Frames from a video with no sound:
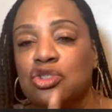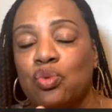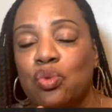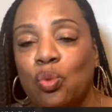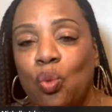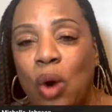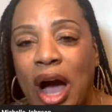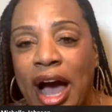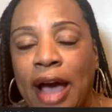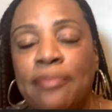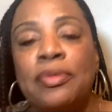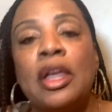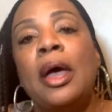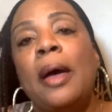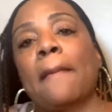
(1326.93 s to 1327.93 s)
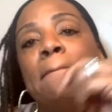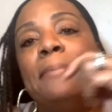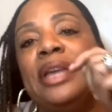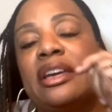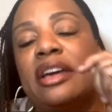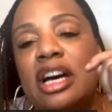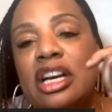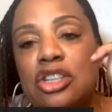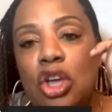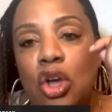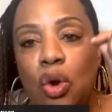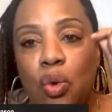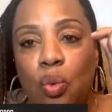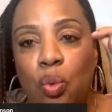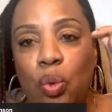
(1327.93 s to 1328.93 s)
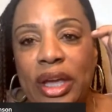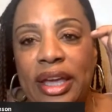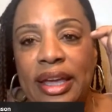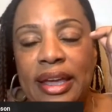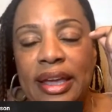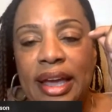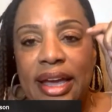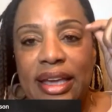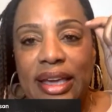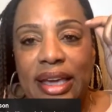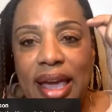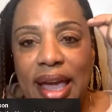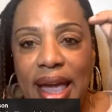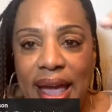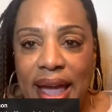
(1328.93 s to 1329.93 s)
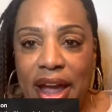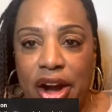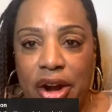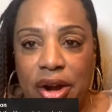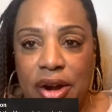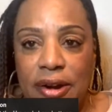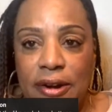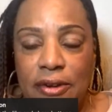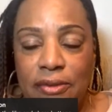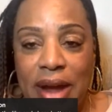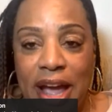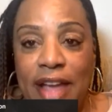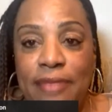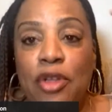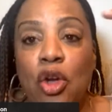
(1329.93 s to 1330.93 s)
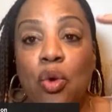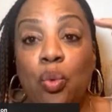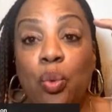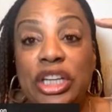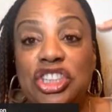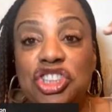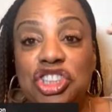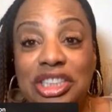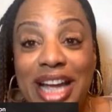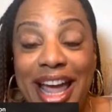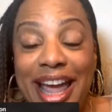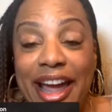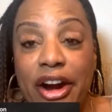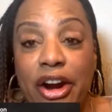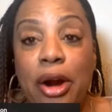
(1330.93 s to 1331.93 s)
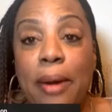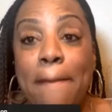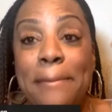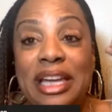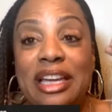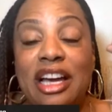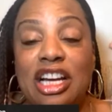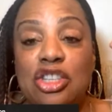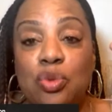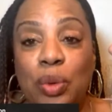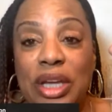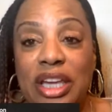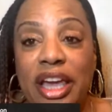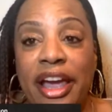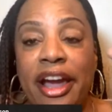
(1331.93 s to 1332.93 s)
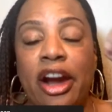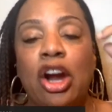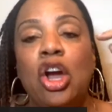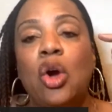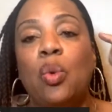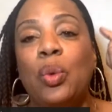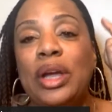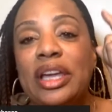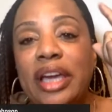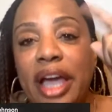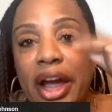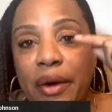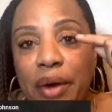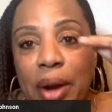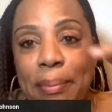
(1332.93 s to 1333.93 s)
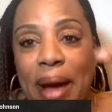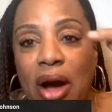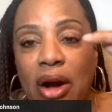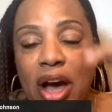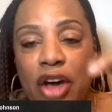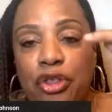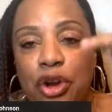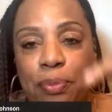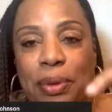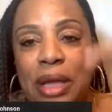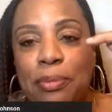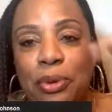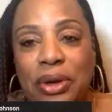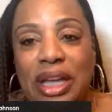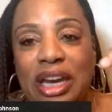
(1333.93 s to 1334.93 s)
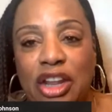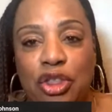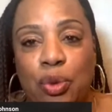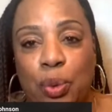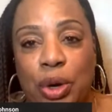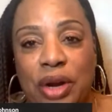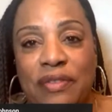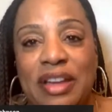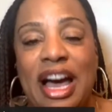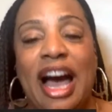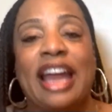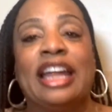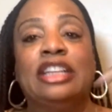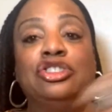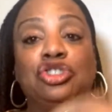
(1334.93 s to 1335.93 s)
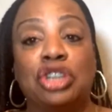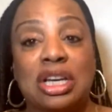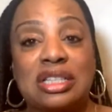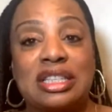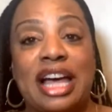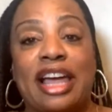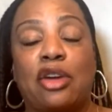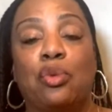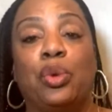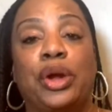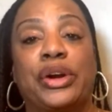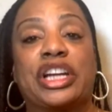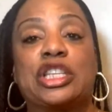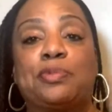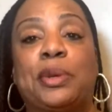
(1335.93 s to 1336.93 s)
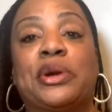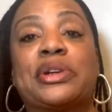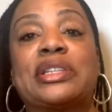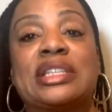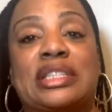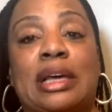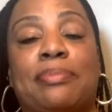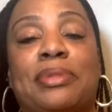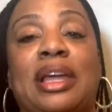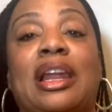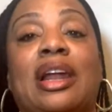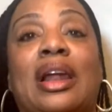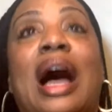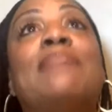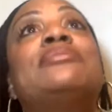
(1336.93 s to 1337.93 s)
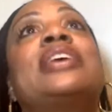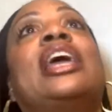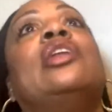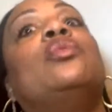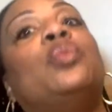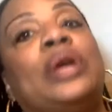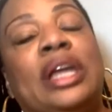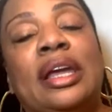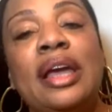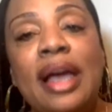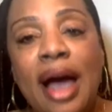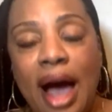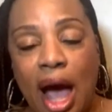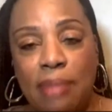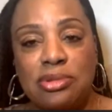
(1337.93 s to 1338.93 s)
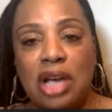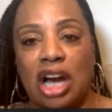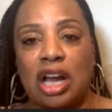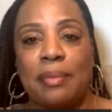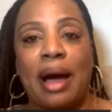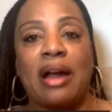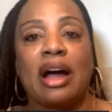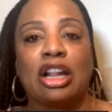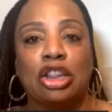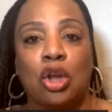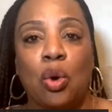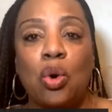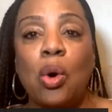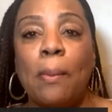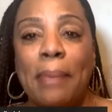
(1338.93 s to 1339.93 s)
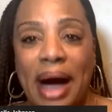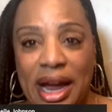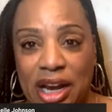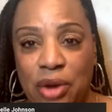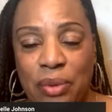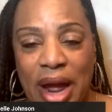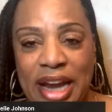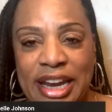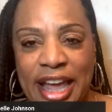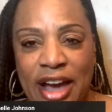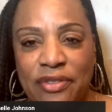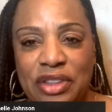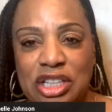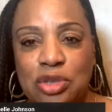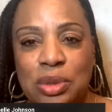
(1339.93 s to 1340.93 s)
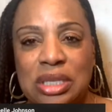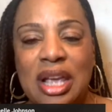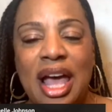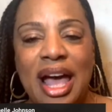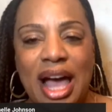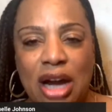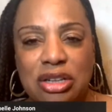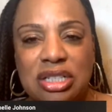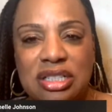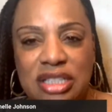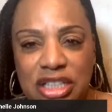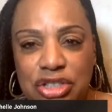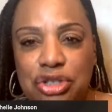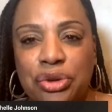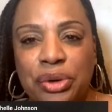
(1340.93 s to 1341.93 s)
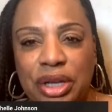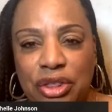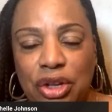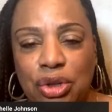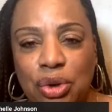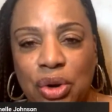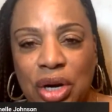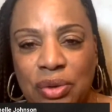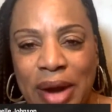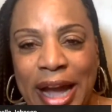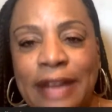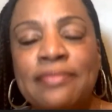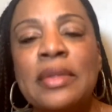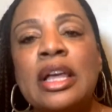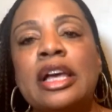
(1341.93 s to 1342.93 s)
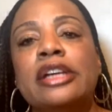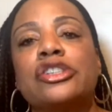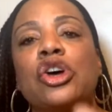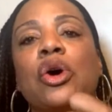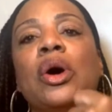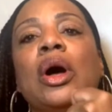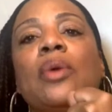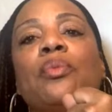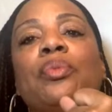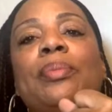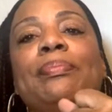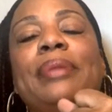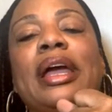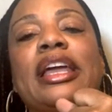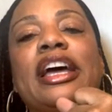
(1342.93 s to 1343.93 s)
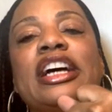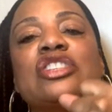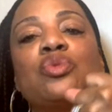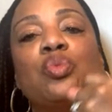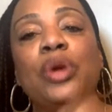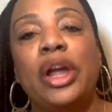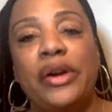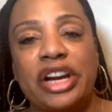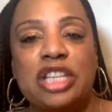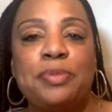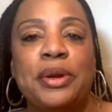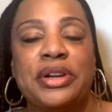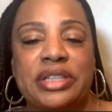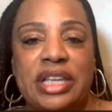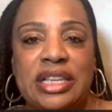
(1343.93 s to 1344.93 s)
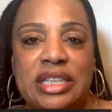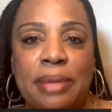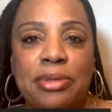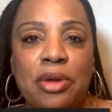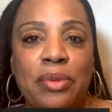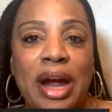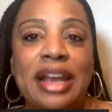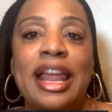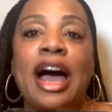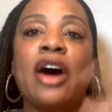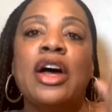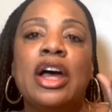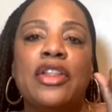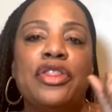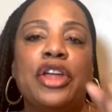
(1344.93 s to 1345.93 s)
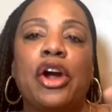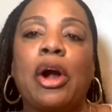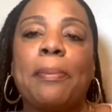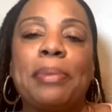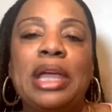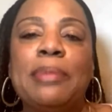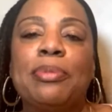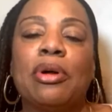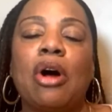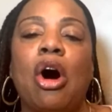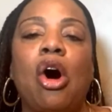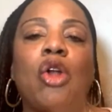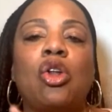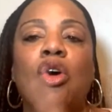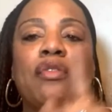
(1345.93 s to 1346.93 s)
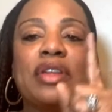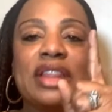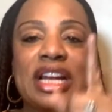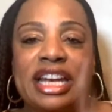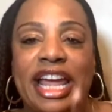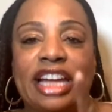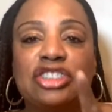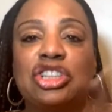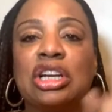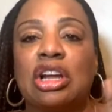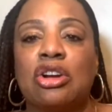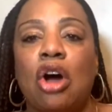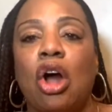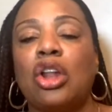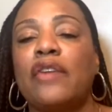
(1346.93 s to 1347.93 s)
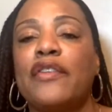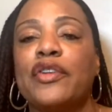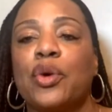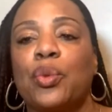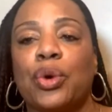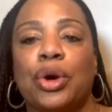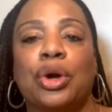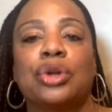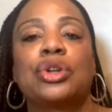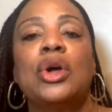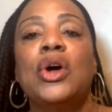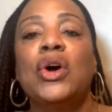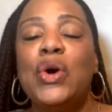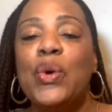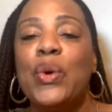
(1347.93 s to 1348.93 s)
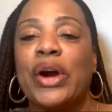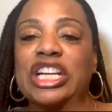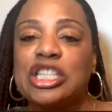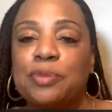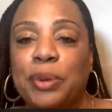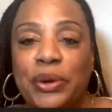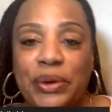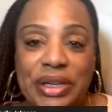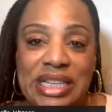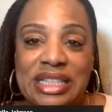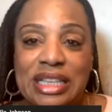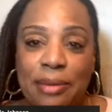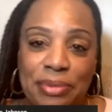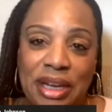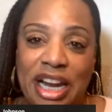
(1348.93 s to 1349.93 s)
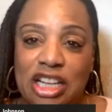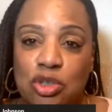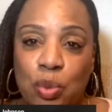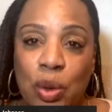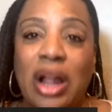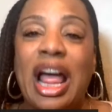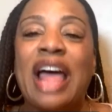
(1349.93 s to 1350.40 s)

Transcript: Why? Because we care, right? We share because we care. We care about other people getting the word of God. And just like we're experiencing something, and I'm saying we, I'm talking about a local body right now. This was our sister in the Lord, right? So because we are experiencing something right now, there are people all over the nation and all over the world who are experiencing something as well.